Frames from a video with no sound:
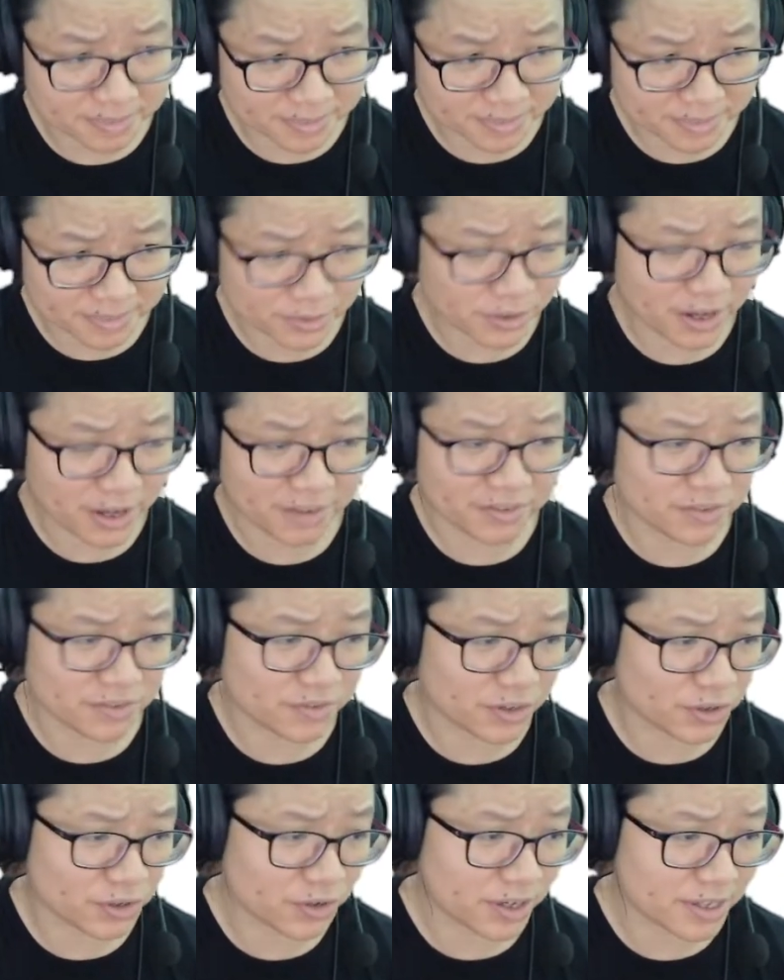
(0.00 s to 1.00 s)
I don't have a
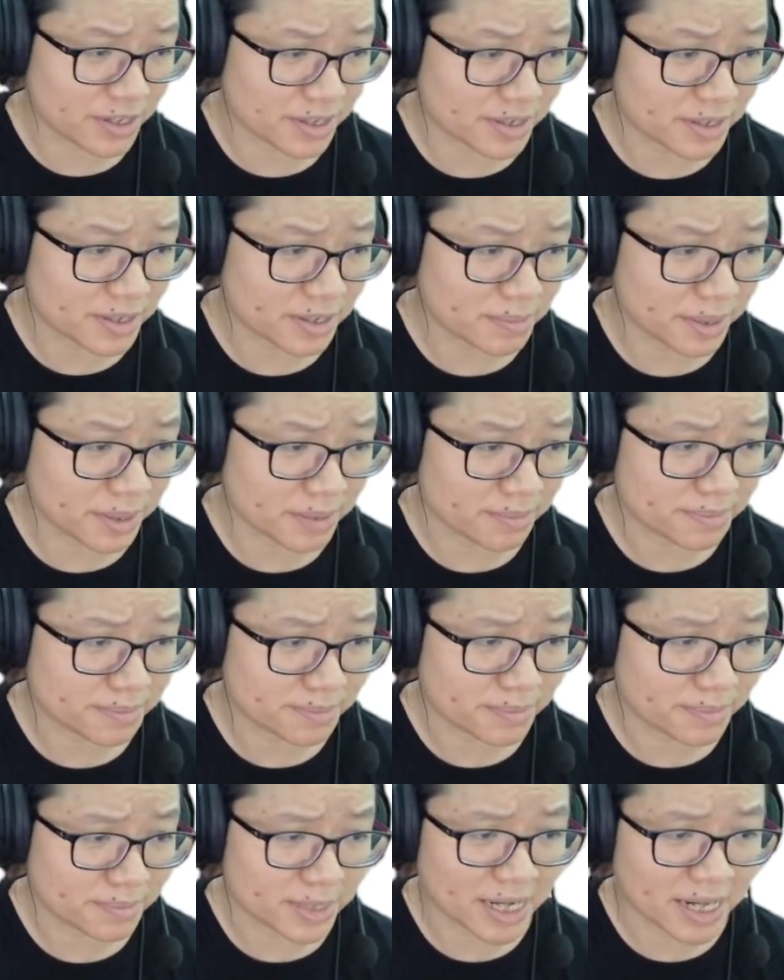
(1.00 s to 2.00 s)
video editor, man.
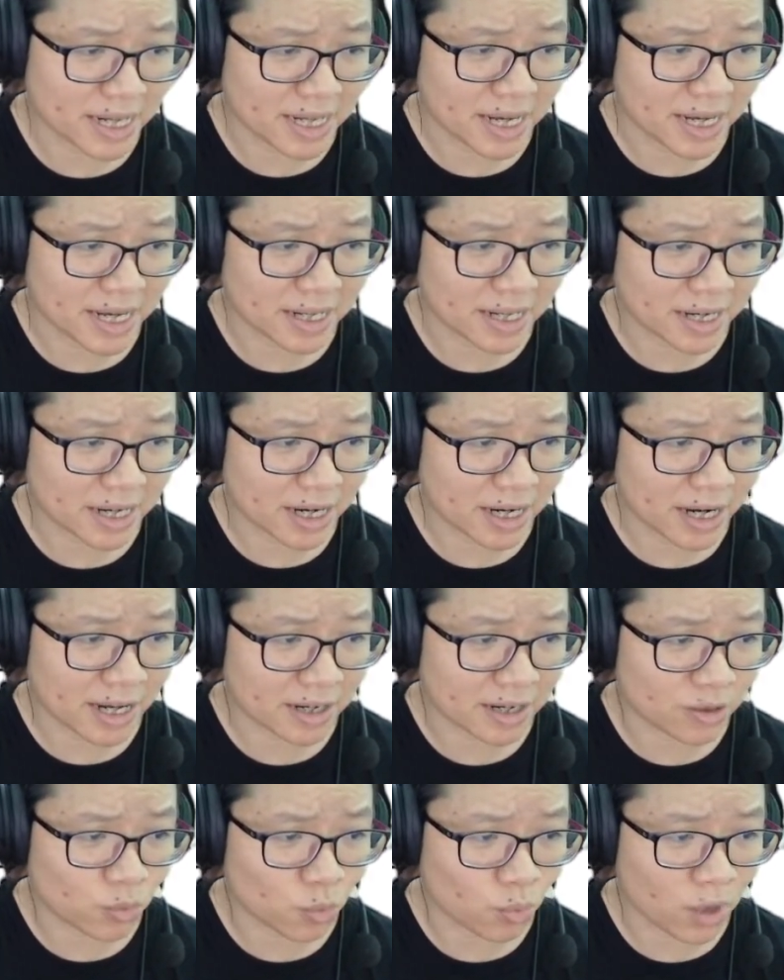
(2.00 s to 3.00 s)
Miss Ellie and I
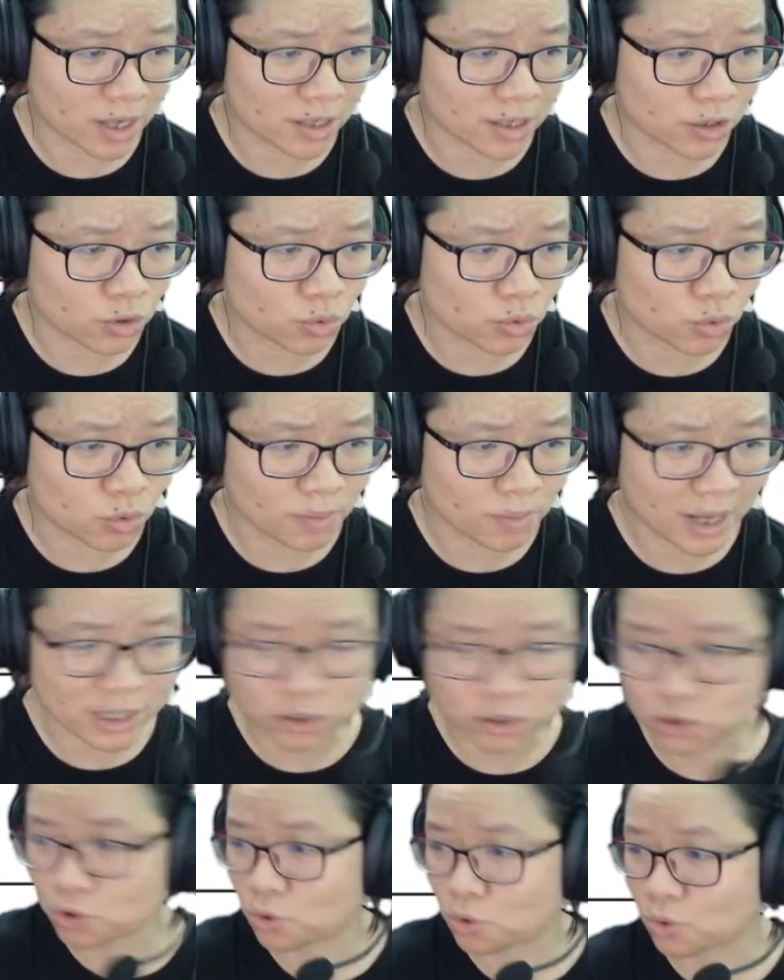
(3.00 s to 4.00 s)
are a one, two-man
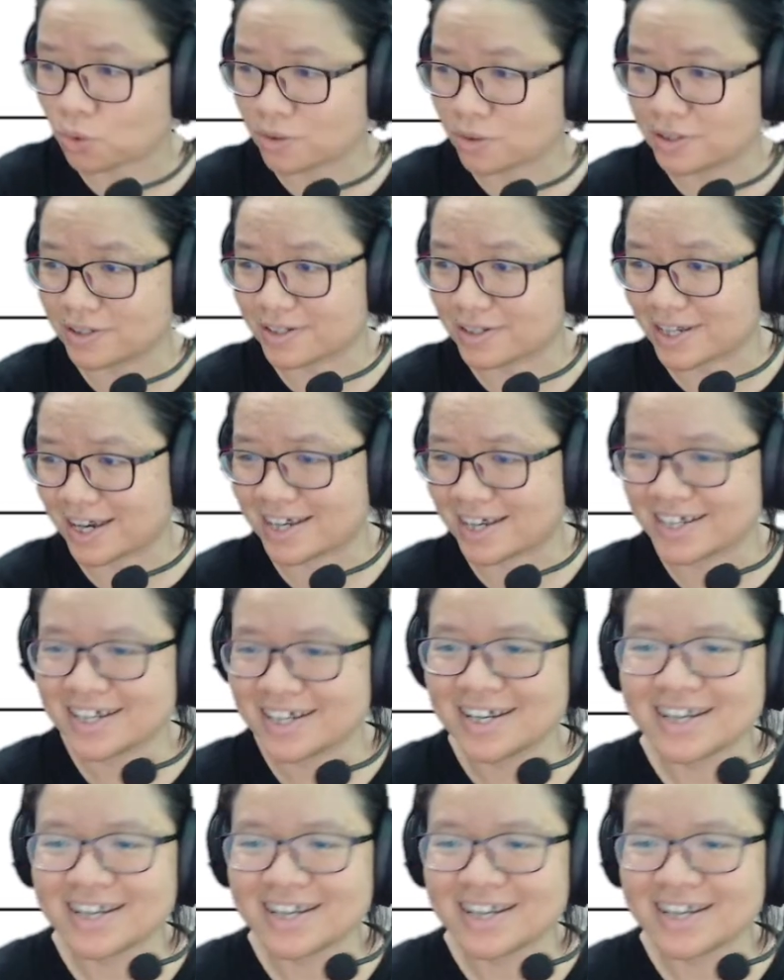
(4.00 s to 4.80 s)
show, okay?